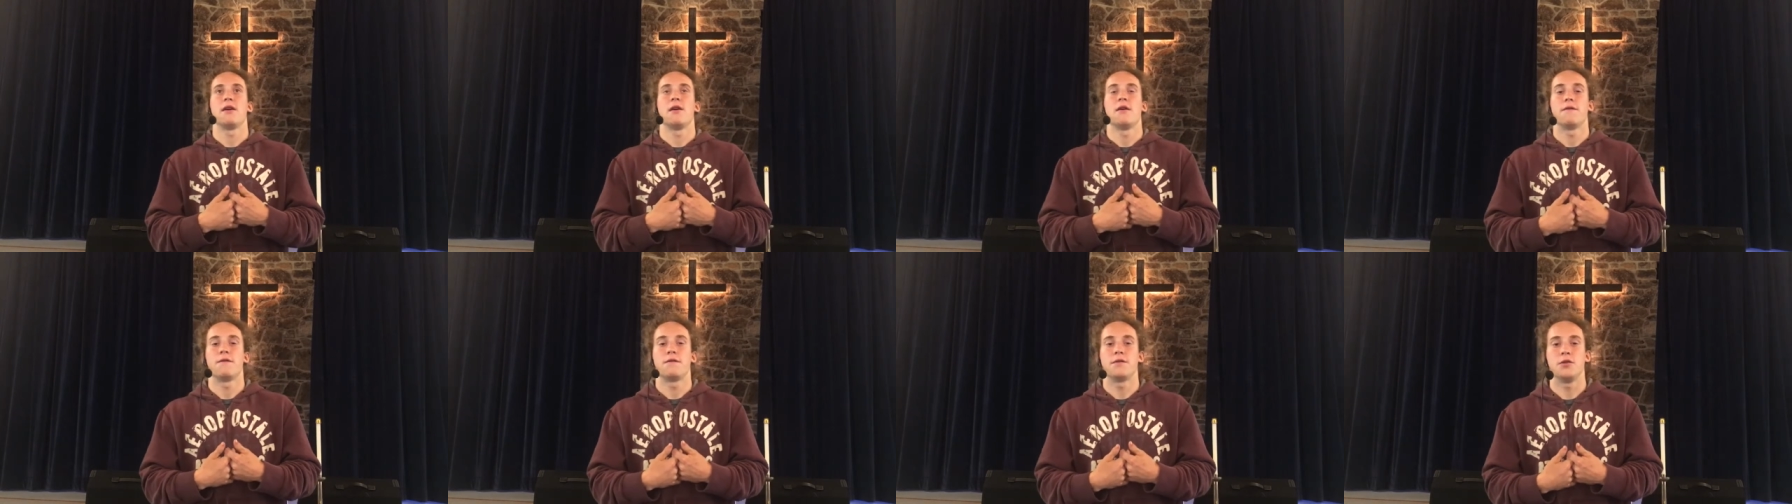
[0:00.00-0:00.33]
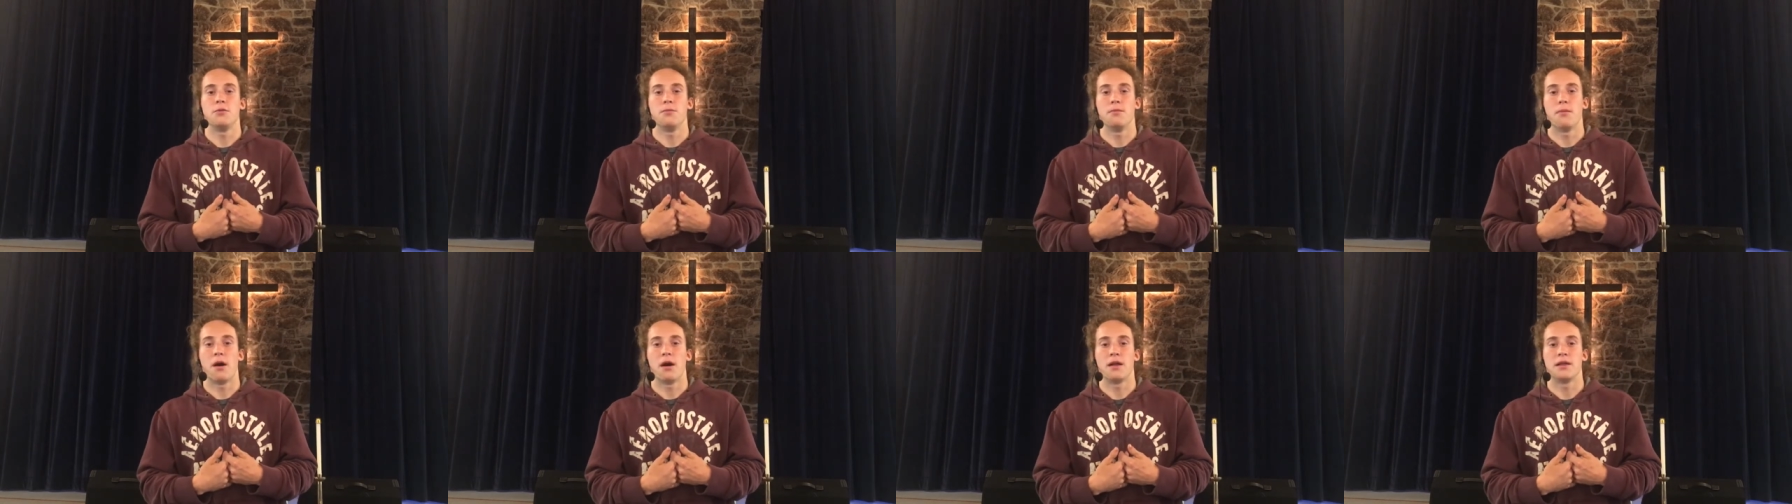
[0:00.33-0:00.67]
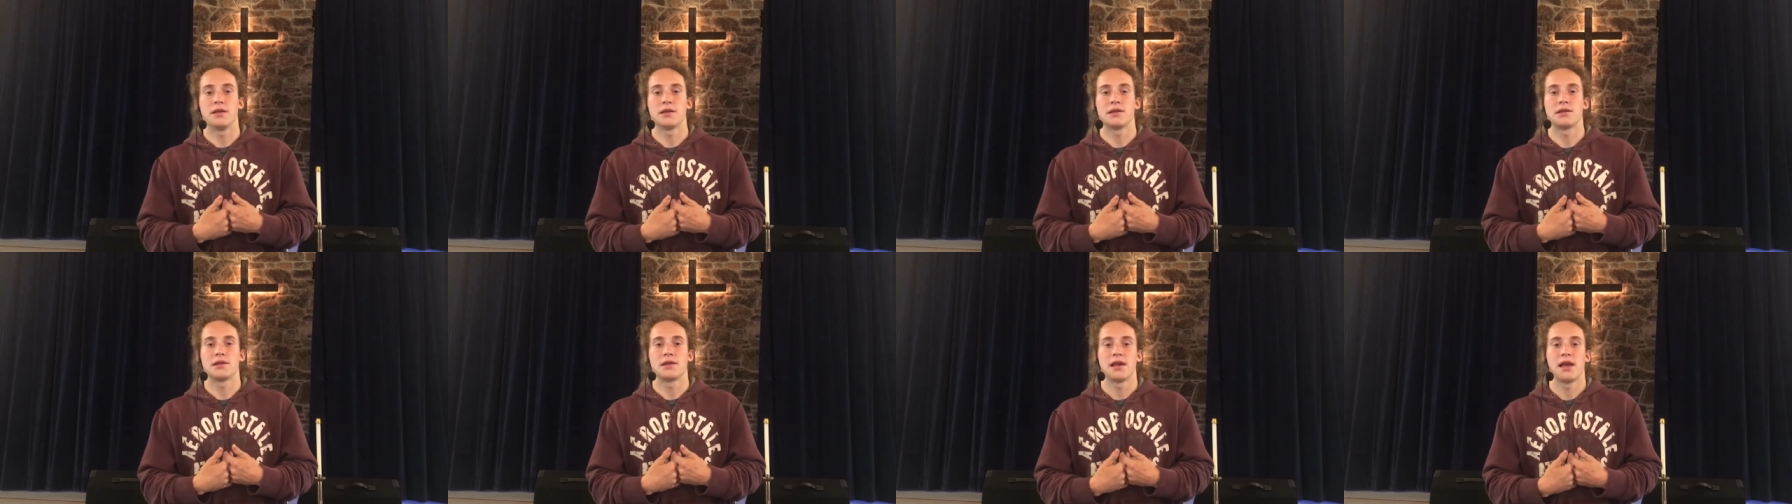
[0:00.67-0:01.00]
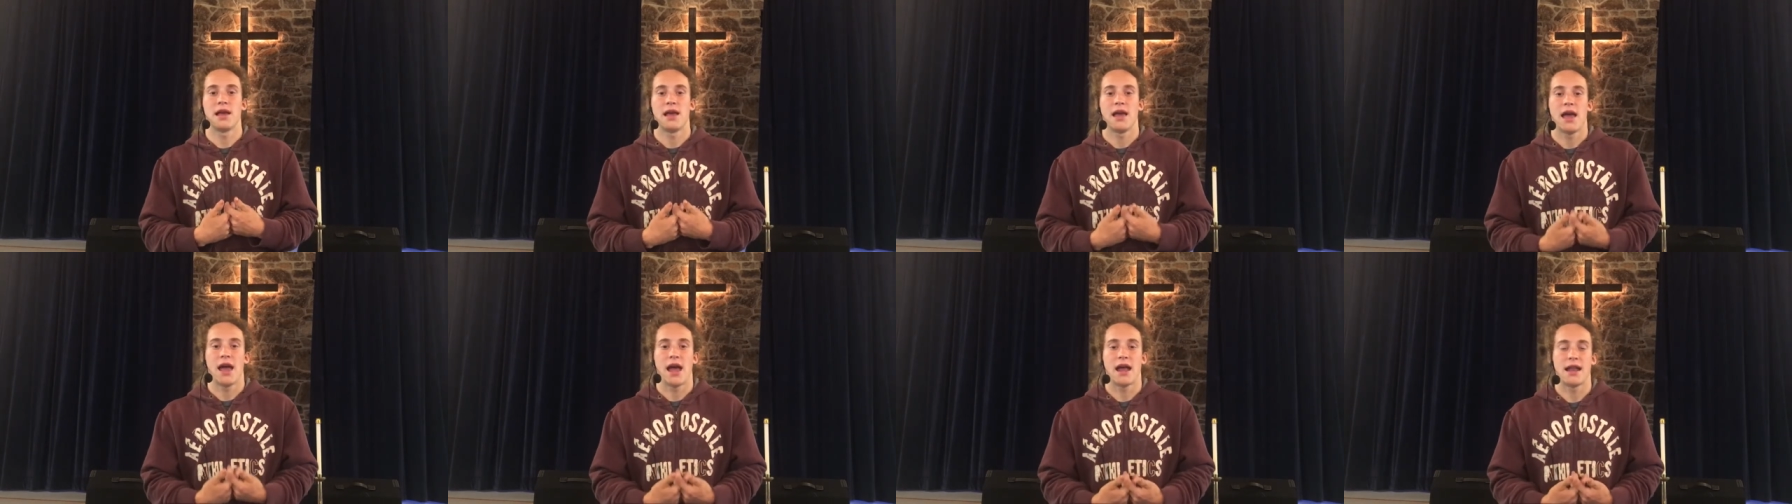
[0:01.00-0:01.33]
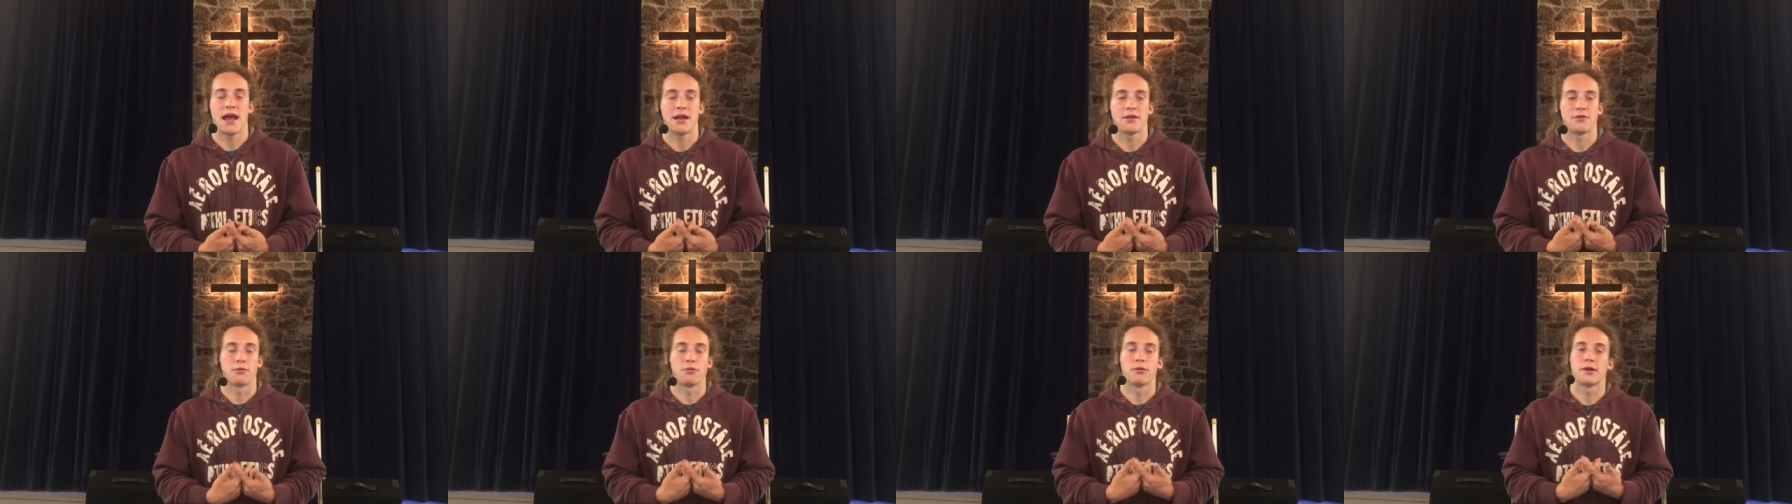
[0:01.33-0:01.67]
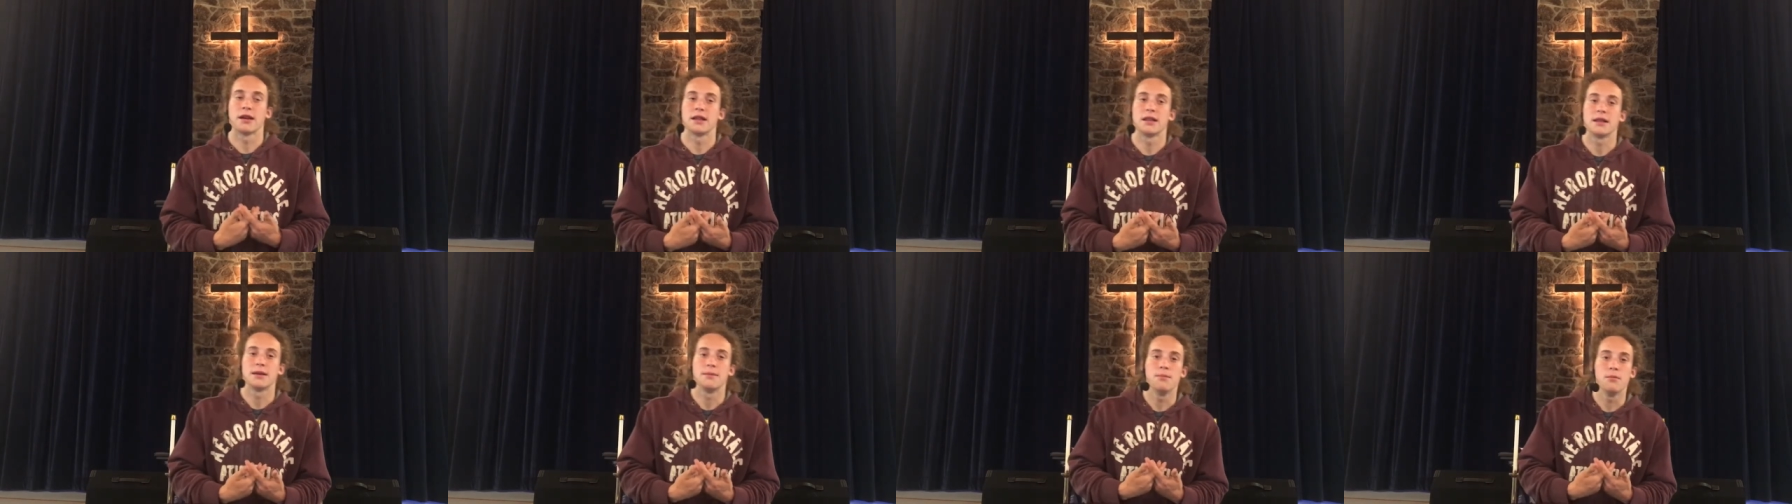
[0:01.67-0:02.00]
few months and has
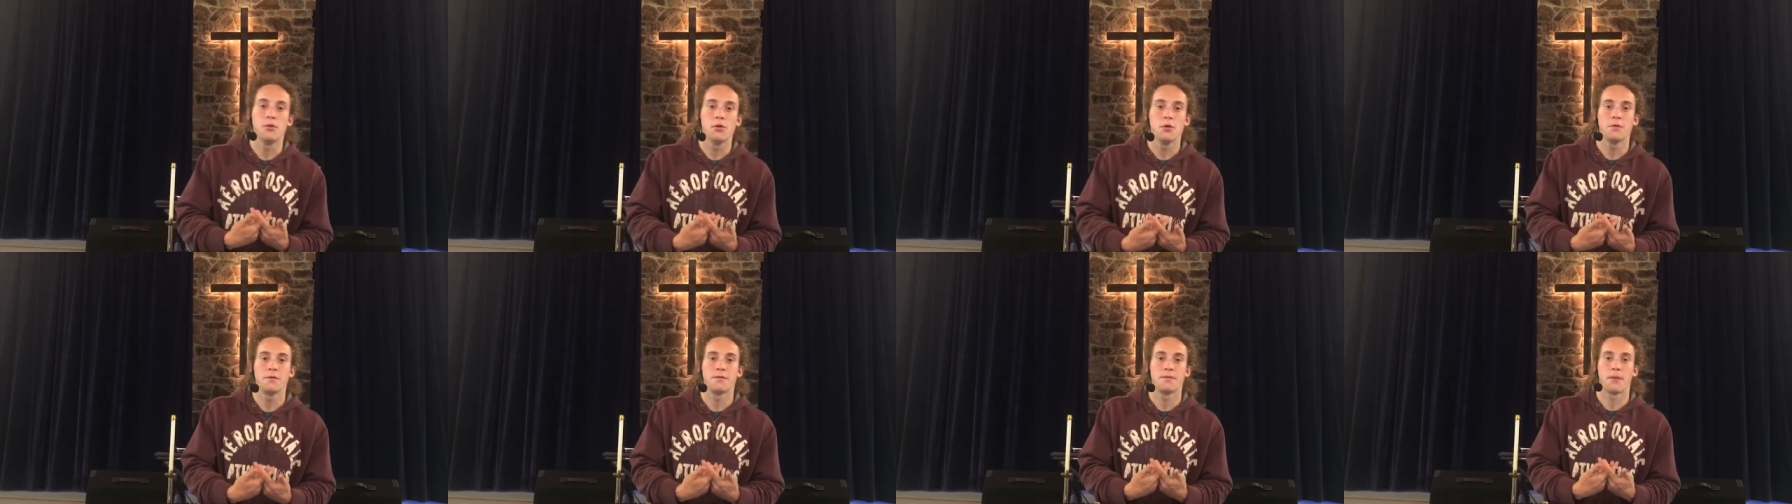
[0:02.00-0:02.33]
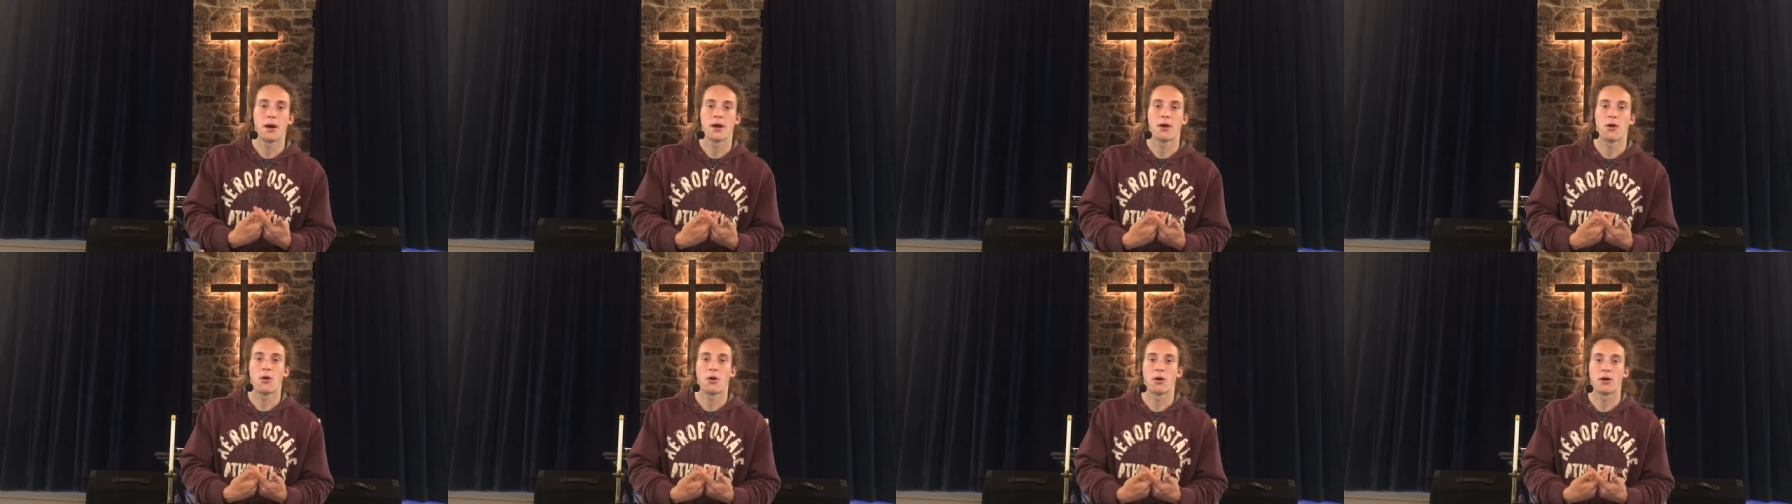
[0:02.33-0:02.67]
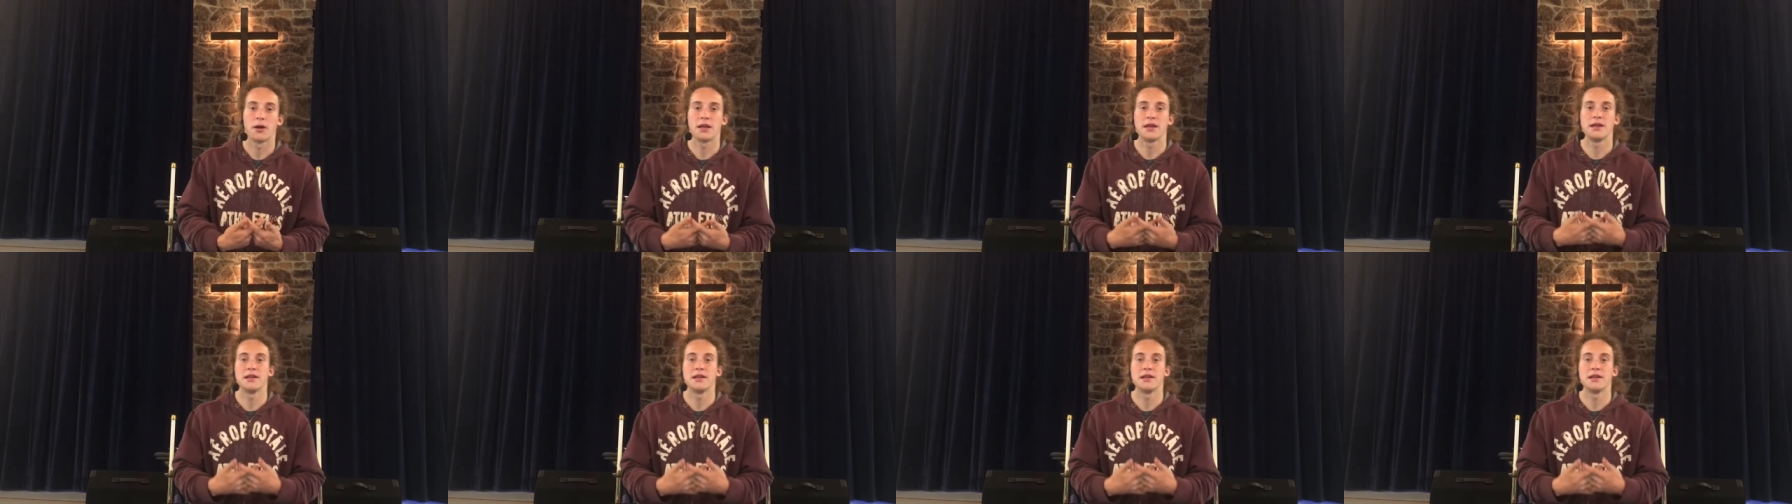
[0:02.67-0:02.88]
really moved my heart.